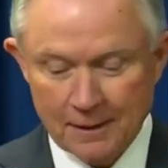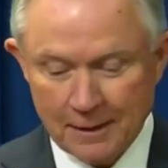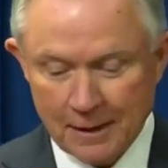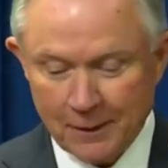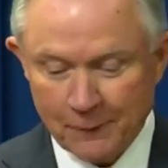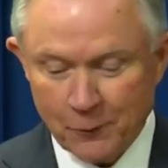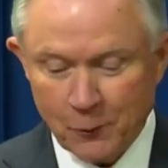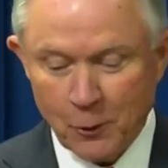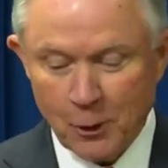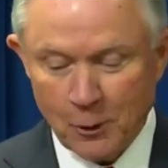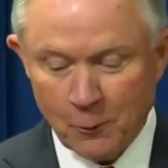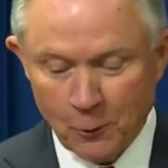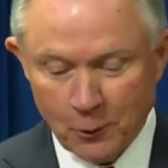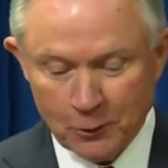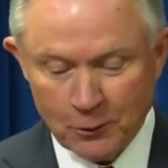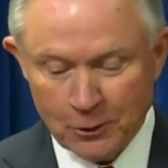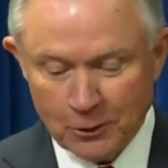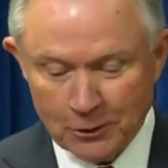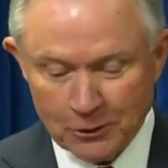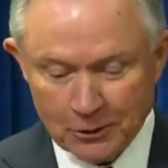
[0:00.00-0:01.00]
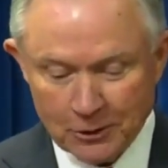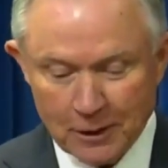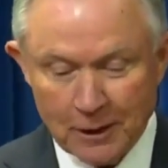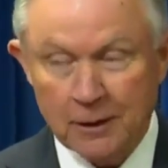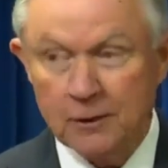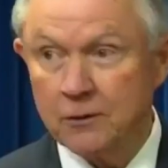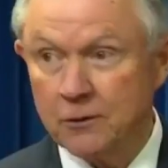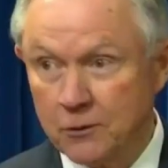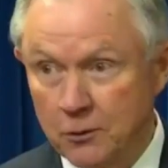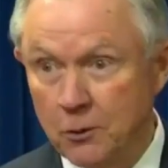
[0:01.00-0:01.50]
Therefore, I want to
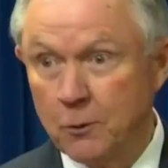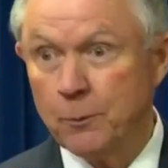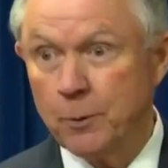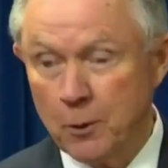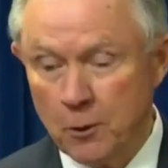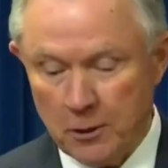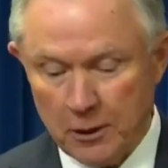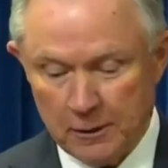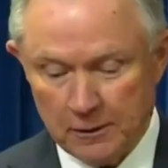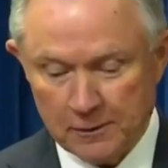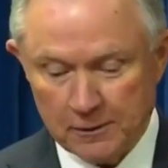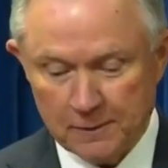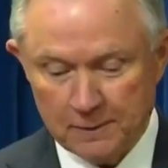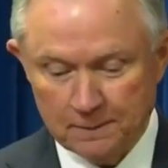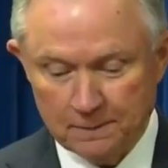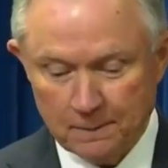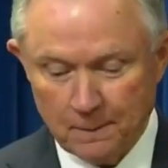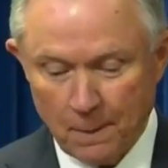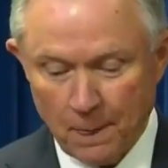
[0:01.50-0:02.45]
discuss two points.